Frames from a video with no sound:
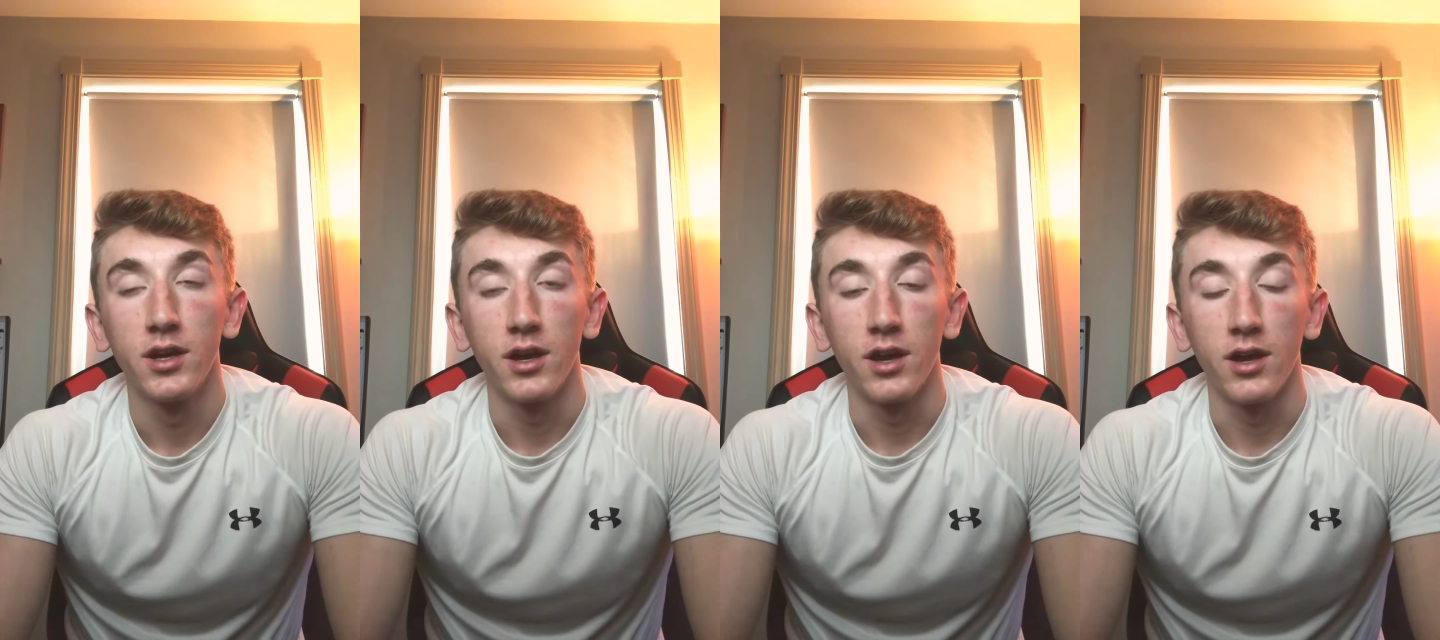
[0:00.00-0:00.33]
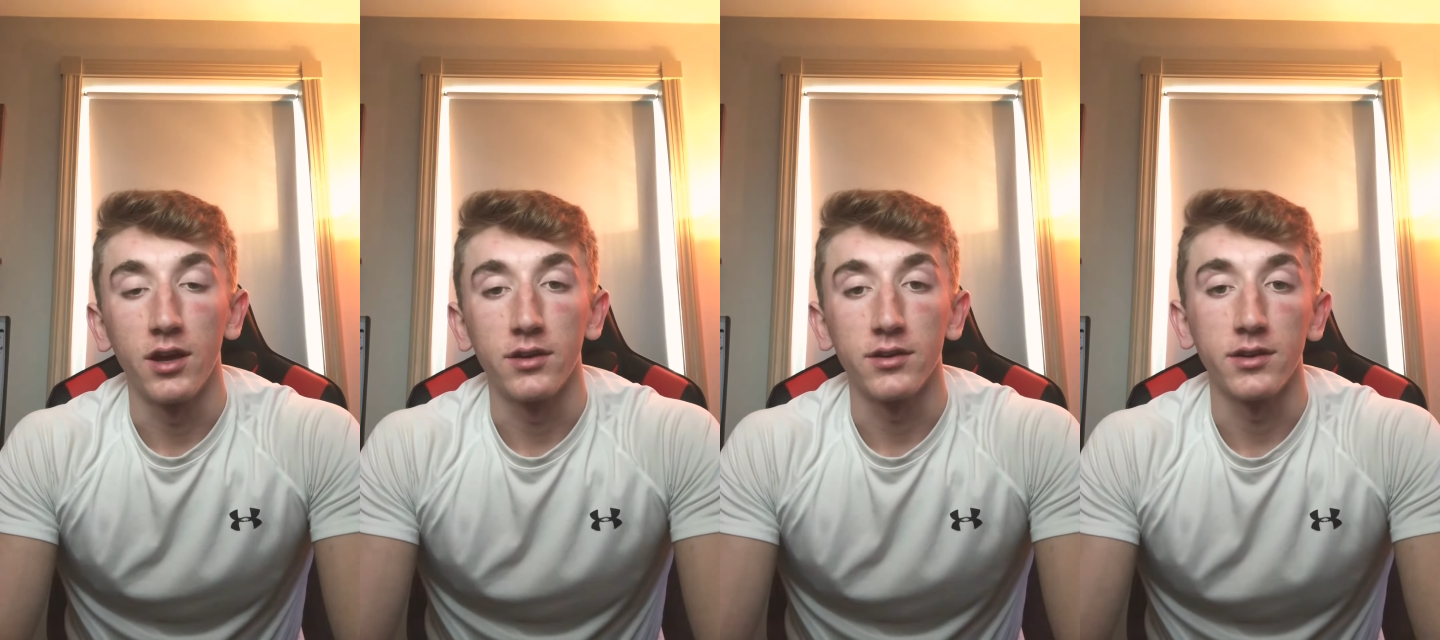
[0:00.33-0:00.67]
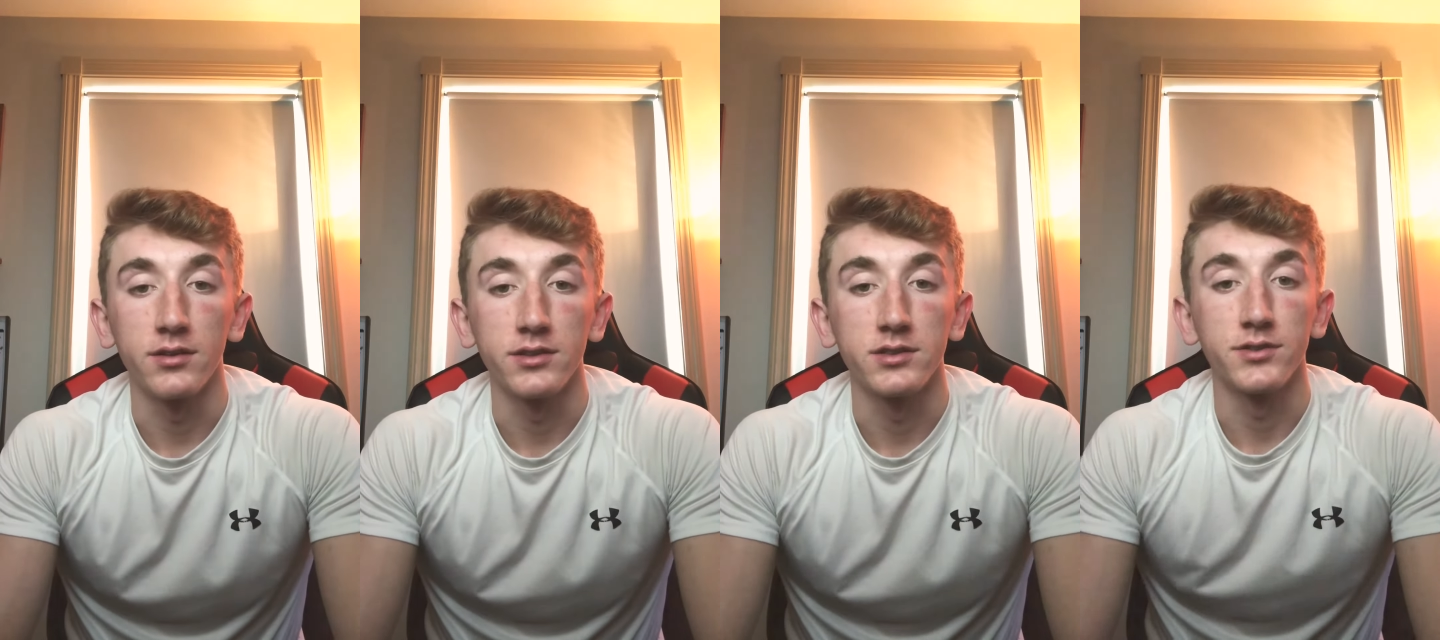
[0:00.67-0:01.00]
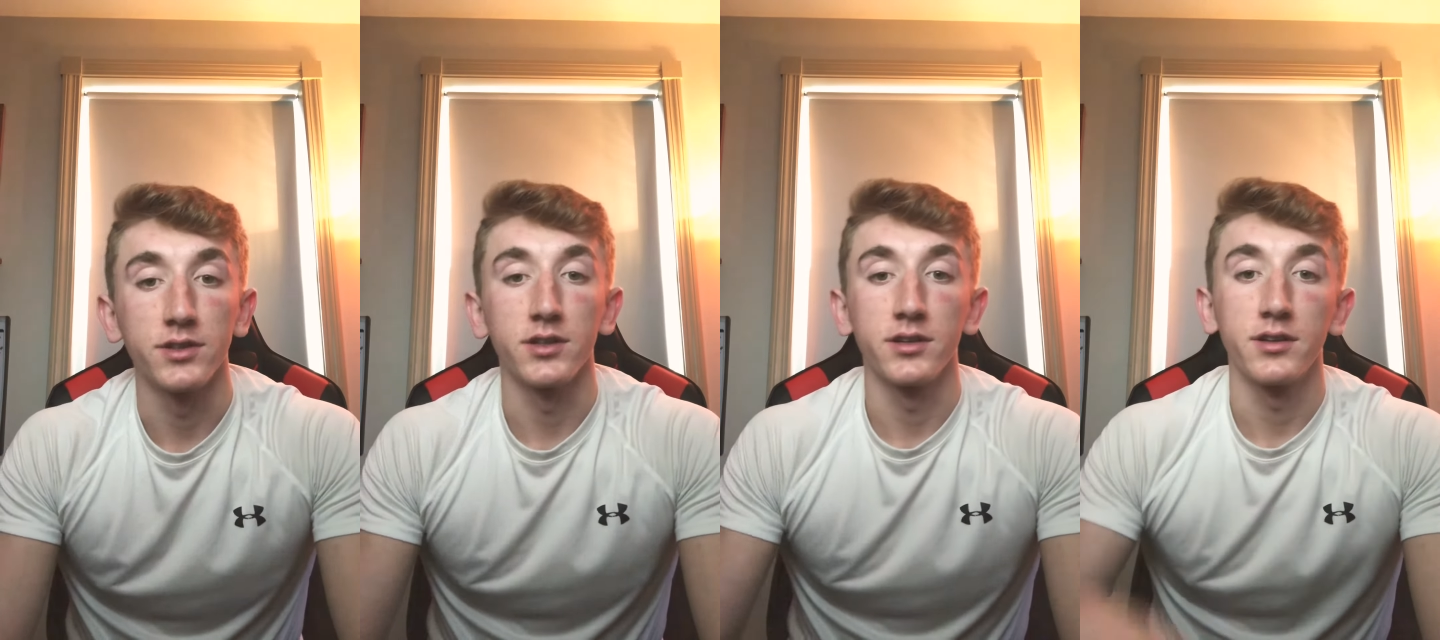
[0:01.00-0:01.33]
uh, at least
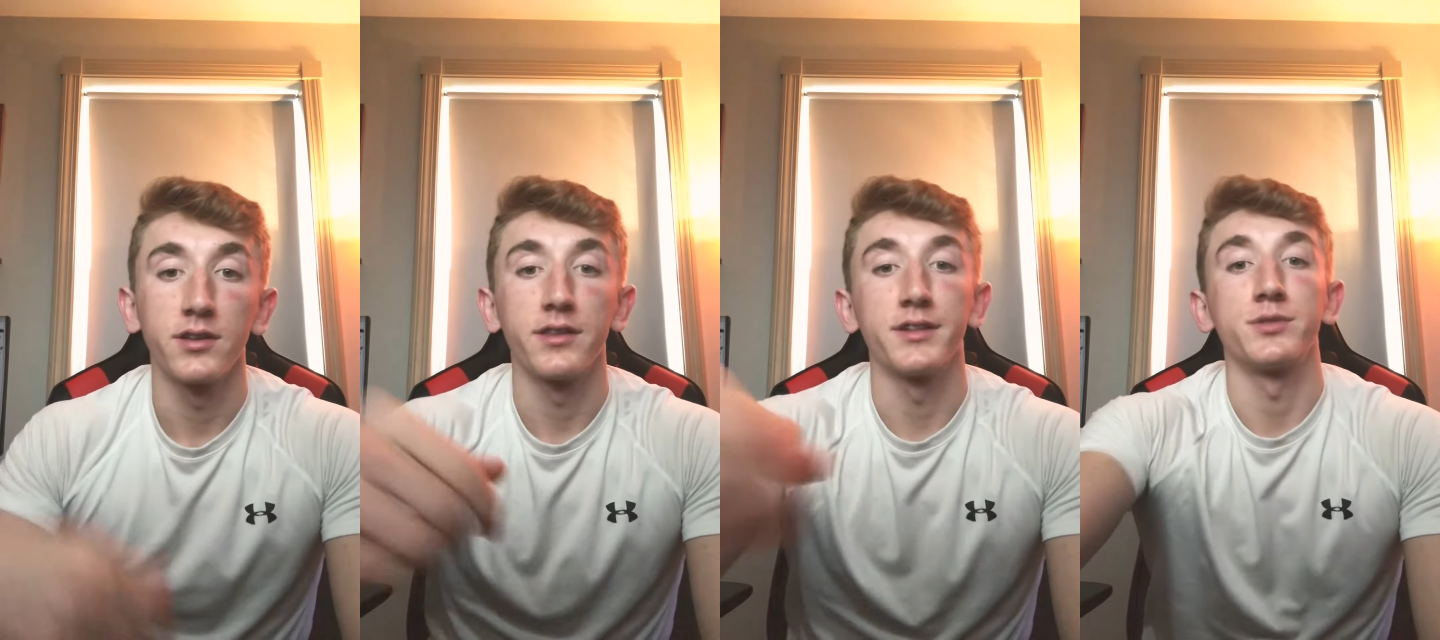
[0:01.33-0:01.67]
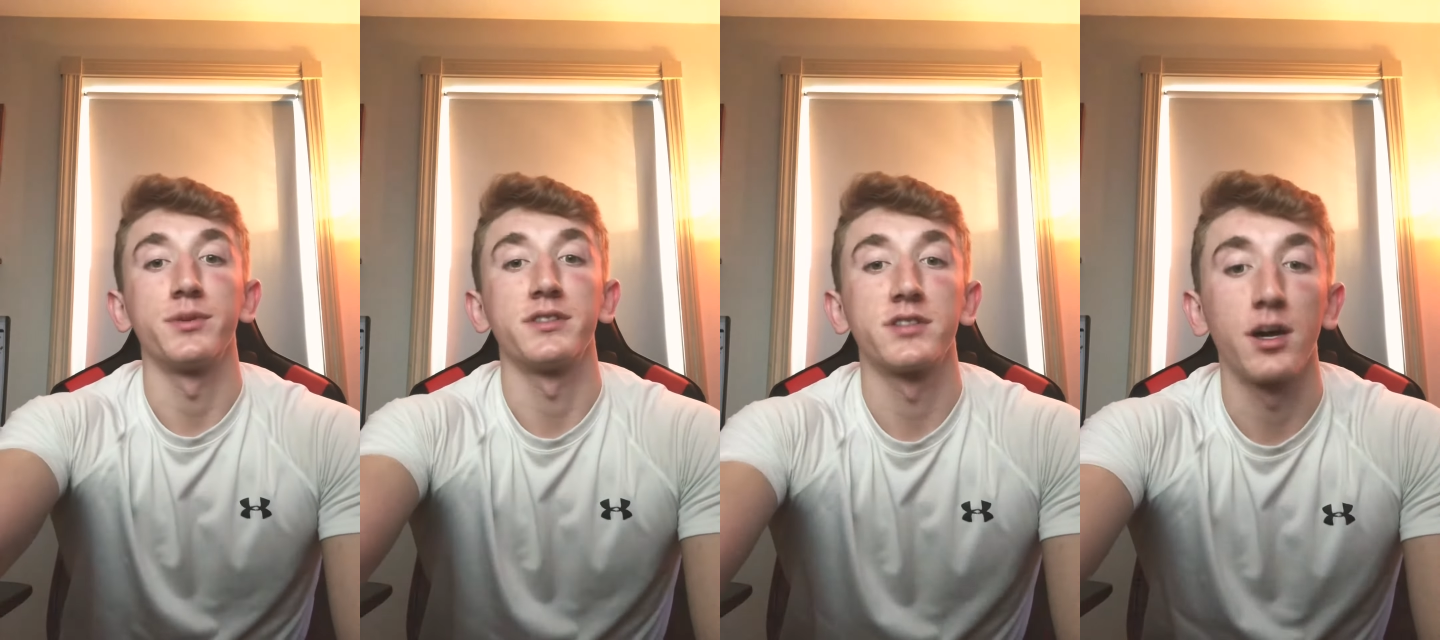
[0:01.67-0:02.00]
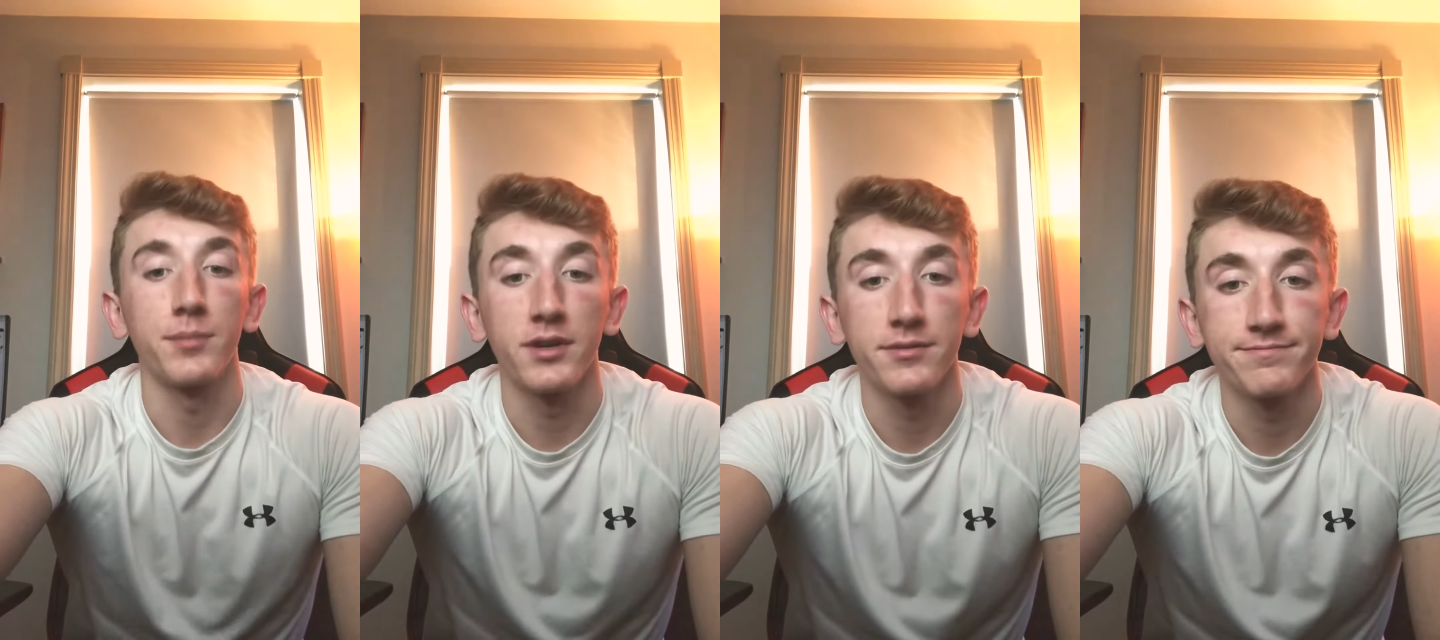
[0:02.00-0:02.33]
for this week's topic.